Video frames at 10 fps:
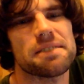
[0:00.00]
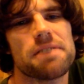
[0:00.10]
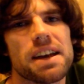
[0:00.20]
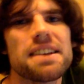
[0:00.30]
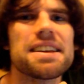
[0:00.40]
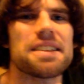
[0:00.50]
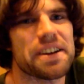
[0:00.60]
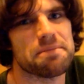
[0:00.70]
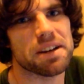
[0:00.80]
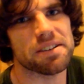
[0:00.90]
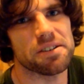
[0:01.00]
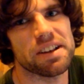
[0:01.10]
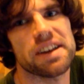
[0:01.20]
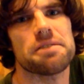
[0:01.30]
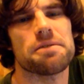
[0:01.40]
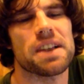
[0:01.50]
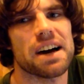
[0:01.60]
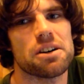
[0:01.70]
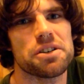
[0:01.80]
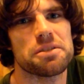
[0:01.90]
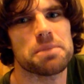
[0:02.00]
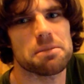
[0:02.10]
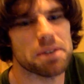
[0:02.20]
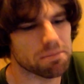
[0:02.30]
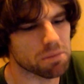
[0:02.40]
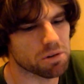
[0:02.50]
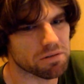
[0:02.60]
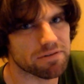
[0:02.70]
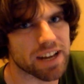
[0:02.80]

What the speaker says: and vaguely like magnolia flowers, but a bit more